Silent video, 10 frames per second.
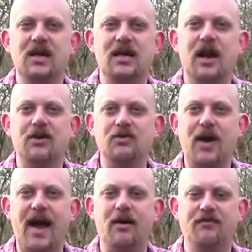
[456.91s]
you know,
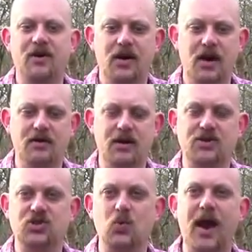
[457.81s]
out of a
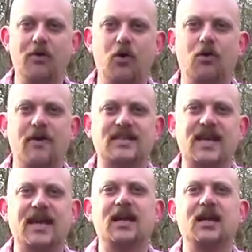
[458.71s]
square or a
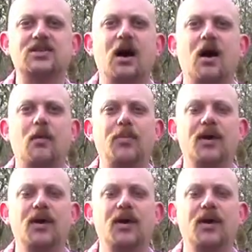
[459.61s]
rectangular tarp,